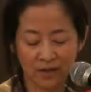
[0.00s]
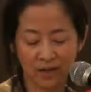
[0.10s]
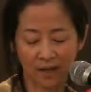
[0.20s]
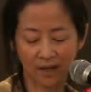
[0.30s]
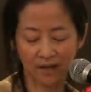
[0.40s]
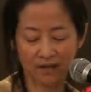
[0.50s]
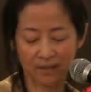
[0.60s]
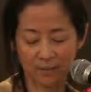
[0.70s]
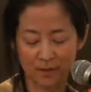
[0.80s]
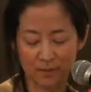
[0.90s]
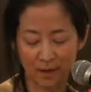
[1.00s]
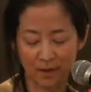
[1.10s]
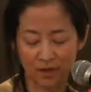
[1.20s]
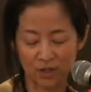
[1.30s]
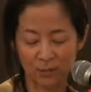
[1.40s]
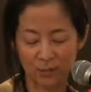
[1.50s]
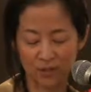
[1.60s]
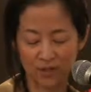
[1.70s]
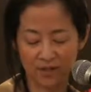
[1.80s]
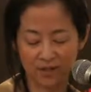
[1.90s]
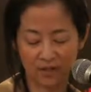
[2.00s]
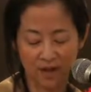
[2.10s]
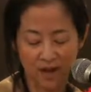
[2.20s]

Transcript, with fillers: and a handsome Spanish priest